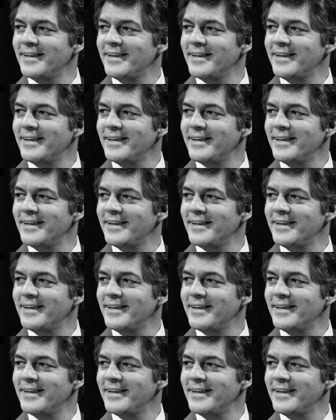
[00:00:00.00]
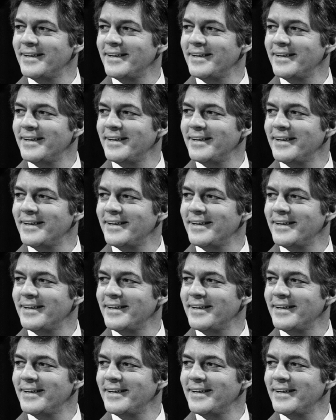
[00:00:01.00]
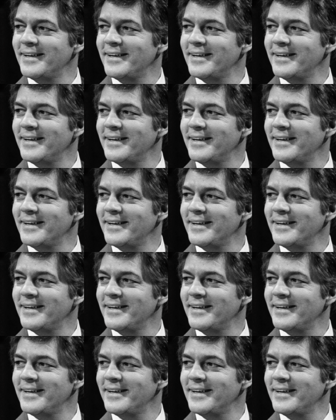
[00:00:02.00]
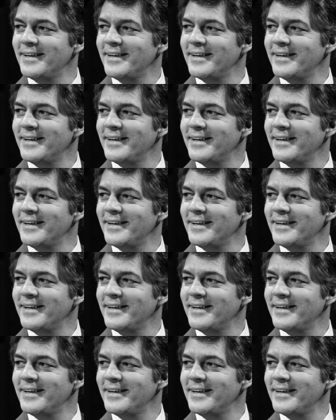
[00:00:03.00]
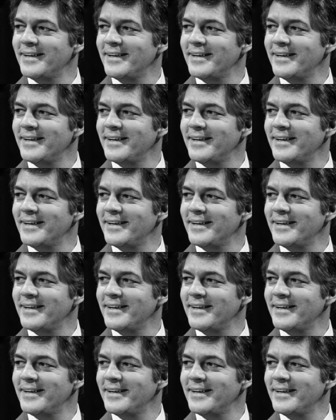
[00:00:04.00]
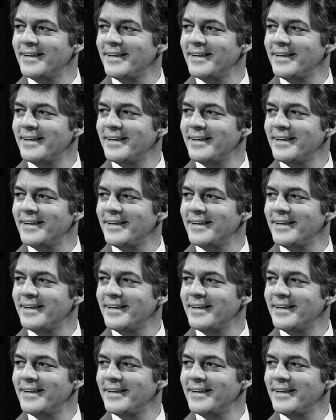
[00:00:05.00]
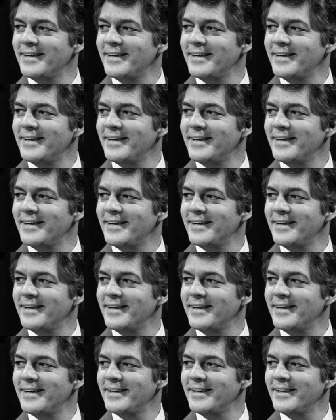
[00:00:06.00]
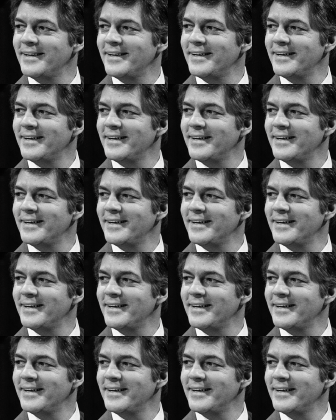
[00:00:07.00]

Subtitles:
[no speech]